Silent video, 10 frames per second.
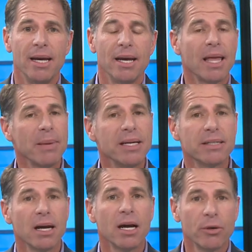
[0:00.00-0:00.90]
and that
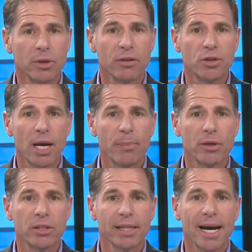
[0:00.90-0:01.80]
means hundreds of
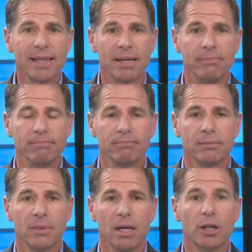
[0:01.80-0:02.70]
shepherds to guide them.
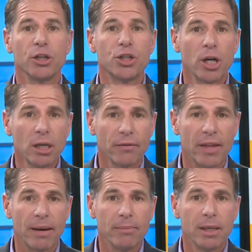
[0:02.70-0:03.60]
A good chunk of
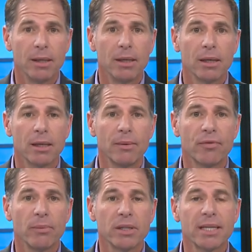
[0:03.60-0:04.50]
them come
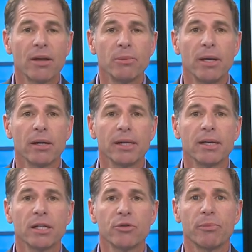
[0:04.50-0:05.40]
from the South American
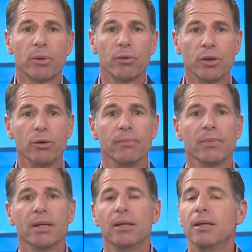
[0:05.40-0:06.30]
country Peru.
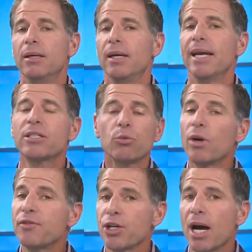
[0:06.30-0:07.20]
It's a
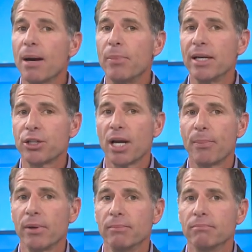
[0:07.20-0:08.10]
rough job being a
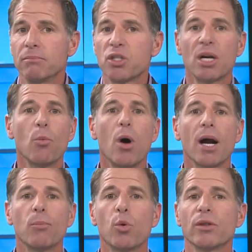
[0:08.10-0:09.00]
shepherd. Some
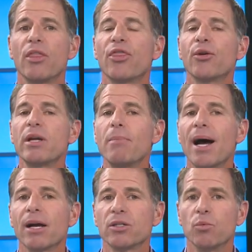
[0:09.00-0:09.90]
walk more than 30
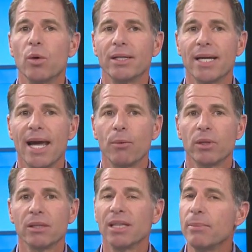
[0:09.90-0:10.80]
miles in one day
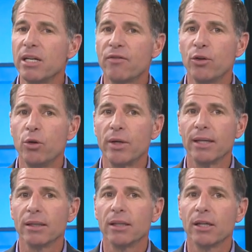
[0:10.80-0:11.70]
with limited food
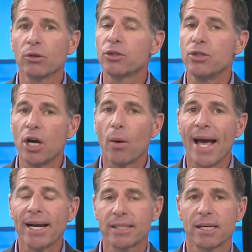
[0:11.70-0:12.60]
and little to no
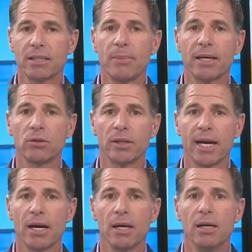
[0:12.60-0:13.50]
access to medical
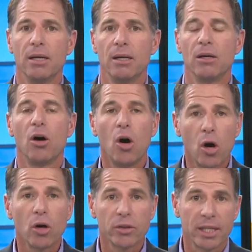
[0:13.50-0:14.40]
care
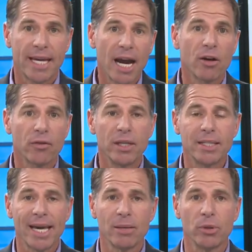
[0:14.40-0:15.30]
all to care for
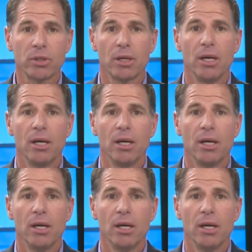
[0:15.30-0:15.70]
these animals.